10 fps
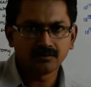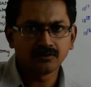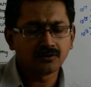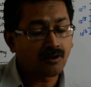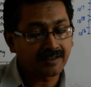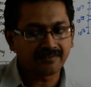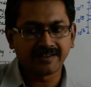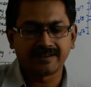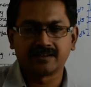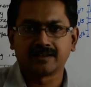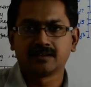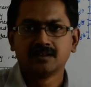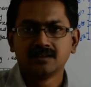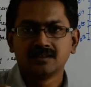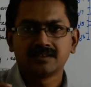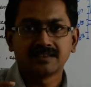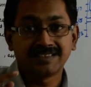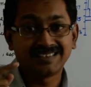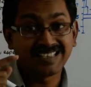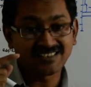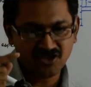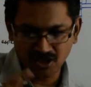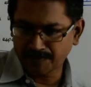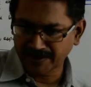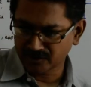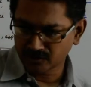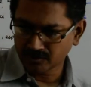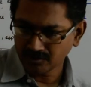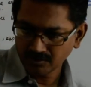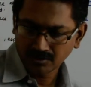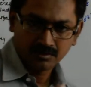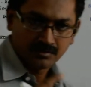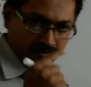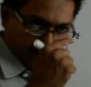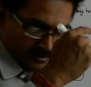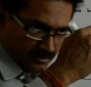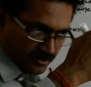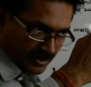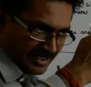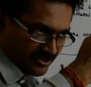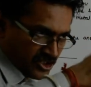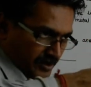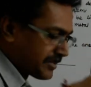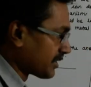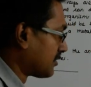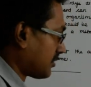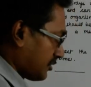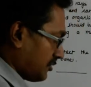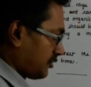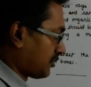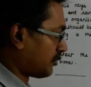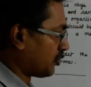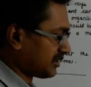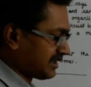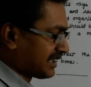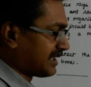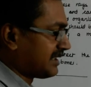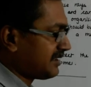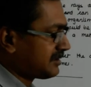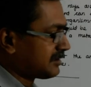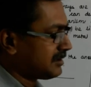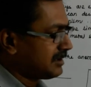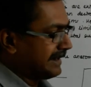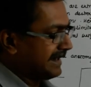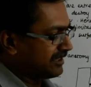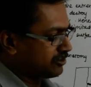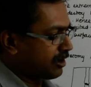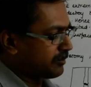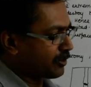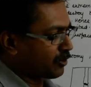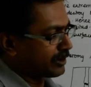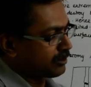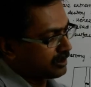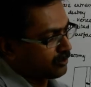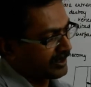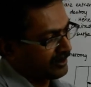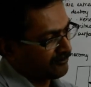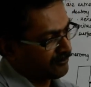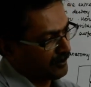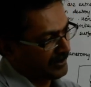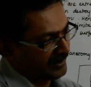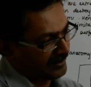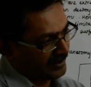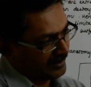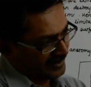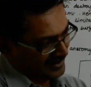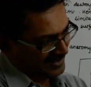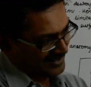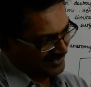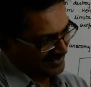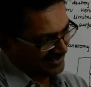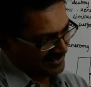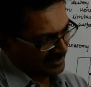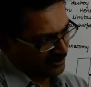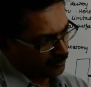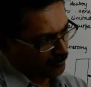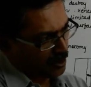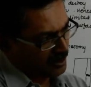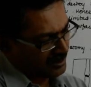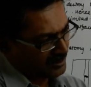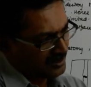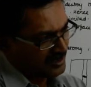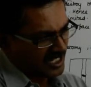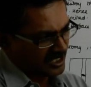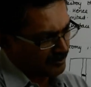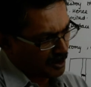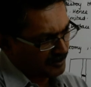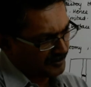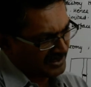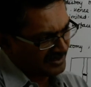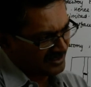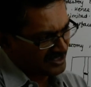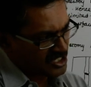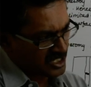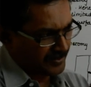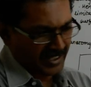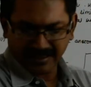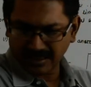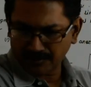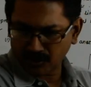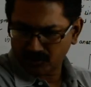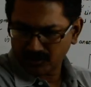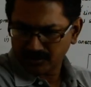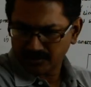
Not even hairline. There's chipping, you know. It has chipped. So the bone is like this. It has not broken all the way. From here, a small piece has chipped and come out.